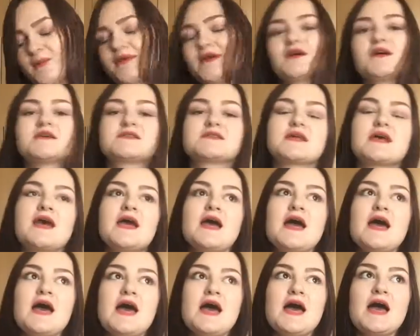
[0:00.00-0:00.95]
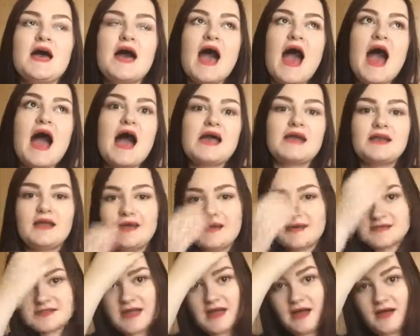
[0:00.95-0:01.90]
because I
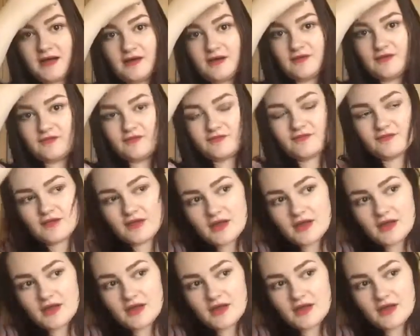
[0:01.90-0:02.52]
like to have